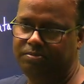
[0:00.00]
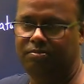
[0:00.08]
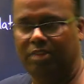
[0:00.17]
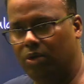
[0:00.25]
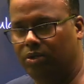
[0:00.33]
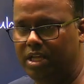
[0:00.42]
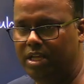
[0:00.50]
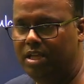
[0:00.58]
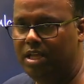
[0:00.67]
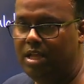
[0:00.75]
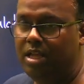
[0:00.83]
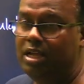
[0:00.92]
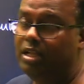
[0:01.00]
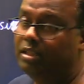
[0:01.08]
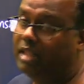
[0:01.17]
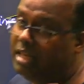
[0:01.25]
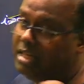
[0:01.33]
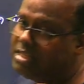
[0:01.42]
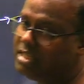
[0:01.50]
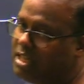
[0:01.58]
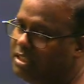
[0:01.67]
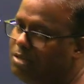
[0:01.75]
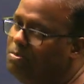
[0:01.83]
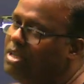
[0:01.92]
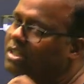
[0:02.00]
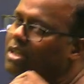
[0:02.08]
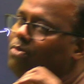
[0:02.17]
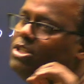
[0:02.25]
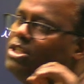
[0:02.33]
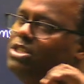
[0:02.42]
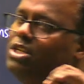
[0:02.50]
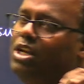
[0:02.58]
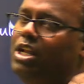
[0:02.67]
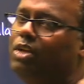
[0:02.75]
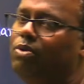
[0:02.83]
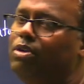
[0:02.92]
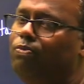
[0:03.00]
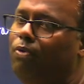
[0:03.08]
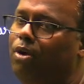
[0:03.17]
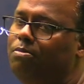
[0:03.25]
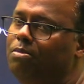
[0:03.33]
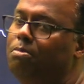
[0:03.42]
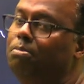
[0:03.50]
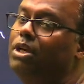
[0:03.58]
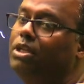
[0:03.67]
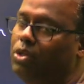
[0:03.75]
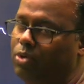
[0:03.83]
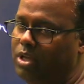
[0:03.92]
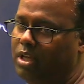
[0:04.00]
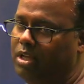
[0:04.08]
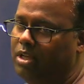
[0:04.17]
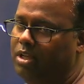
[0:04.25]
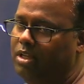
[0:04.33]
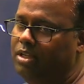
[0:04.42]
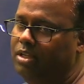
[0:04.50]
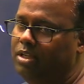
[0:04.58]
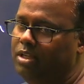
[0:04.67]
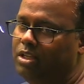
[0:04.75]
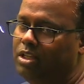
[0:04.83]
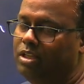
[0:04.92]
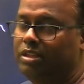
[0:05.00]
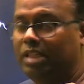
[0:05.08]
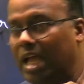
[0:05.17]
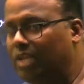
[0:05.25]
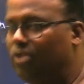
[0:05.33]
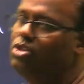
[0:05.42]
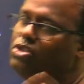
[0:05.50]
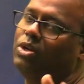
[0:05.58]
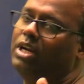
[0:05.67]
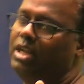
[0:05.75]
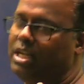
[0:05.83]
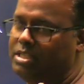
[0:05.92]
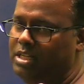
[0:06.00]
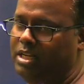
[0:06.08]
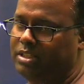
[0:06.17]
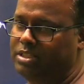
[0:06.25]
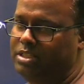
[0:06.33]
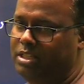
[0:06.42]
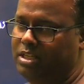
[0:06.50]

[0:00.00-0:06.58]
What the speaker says: Okay. There is another metal which is in liquid form, mercury. That also conducts electricity.